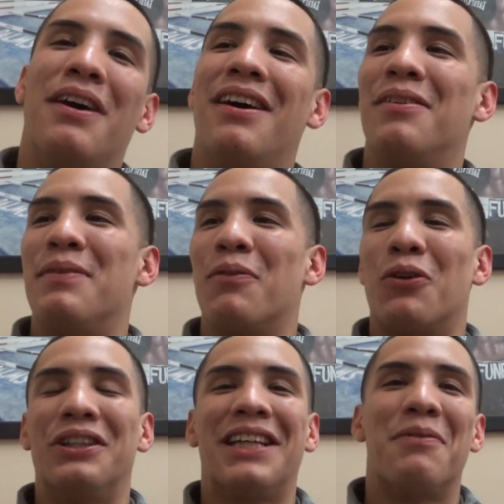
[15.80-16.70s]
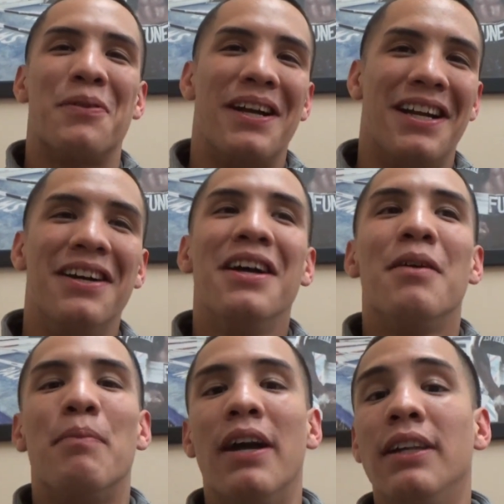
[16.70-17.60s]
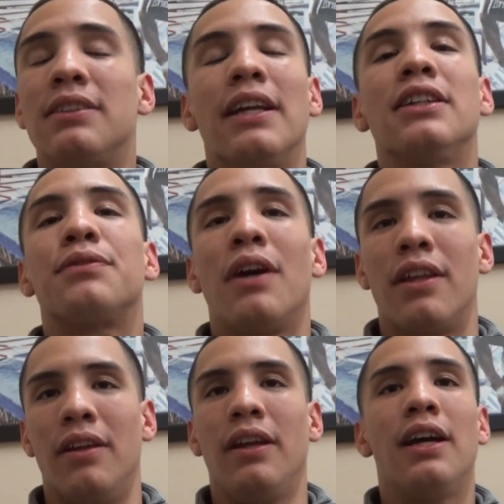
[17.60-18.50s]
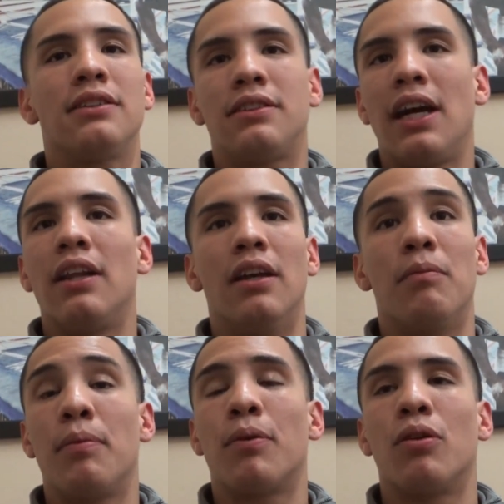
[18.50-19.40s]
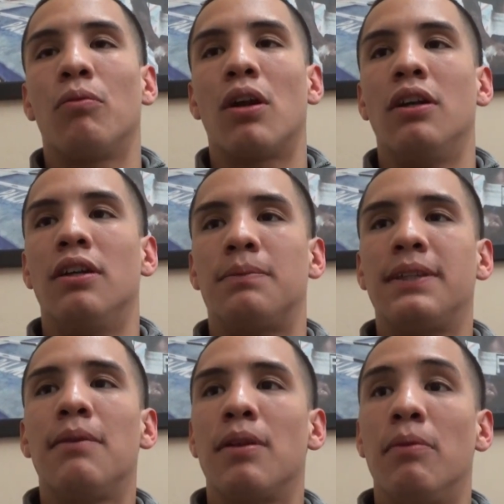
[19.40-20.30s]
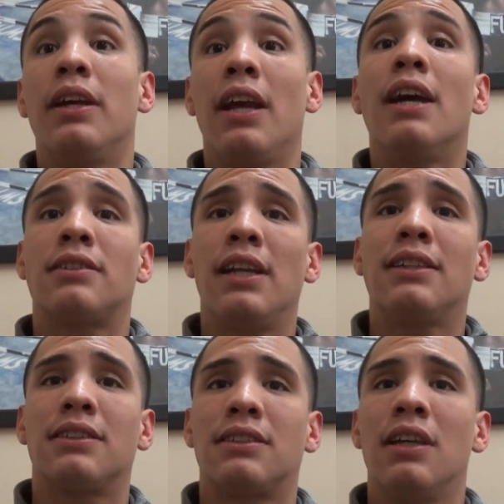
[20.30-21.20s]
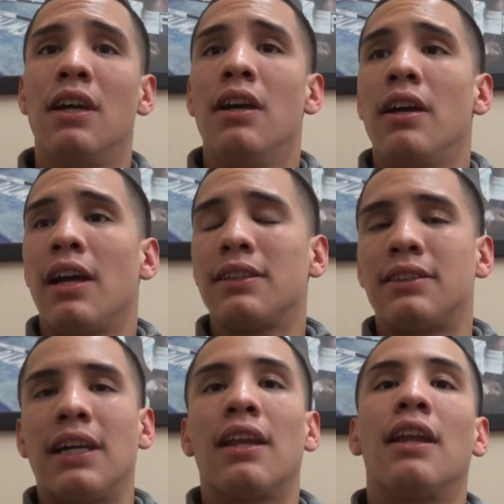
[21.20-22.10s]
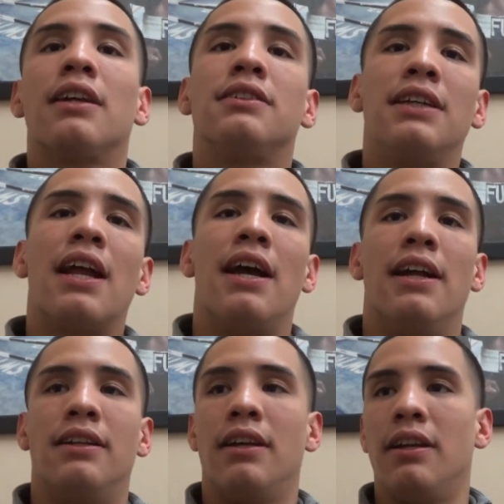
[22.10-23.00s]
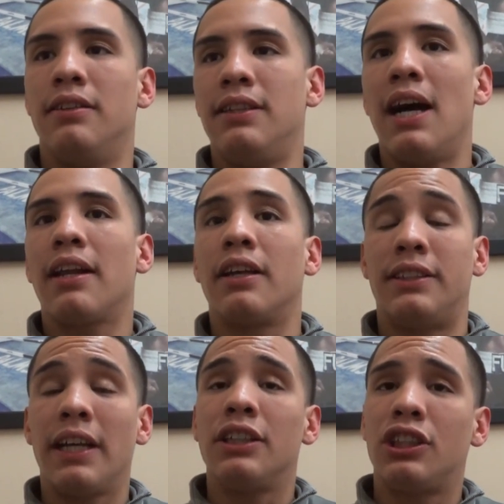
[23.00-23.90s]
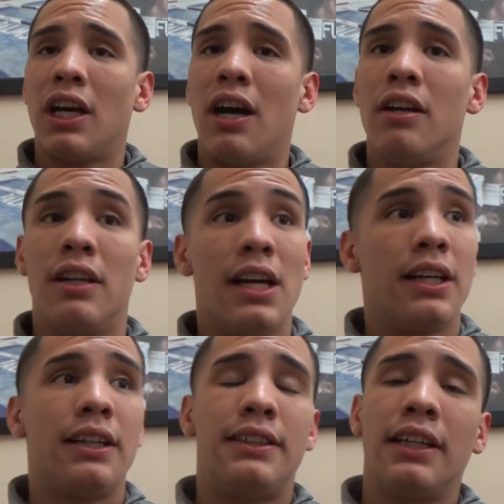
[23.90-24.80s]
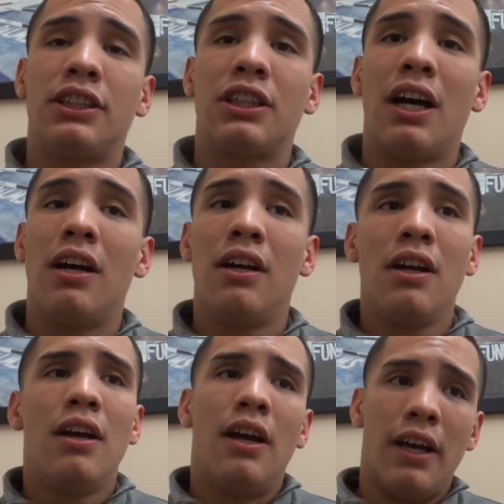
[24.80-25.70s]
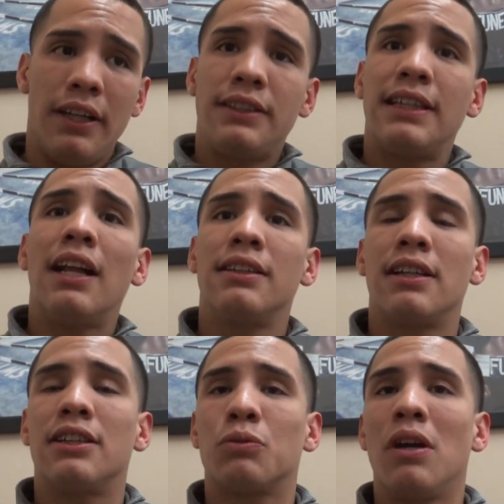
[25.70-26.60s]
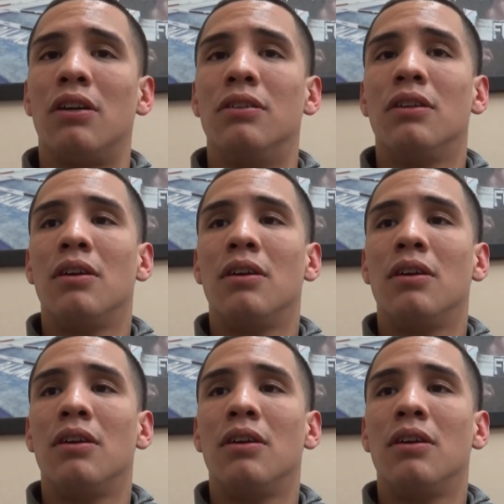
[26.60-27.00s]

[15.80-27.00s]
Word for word: I'll be a world champion. But he's like his father. He has a talent. We don't want to upset him, but he has a talent like his dad had. Your dad can take a shot. He can take a shot, and he's talented as well.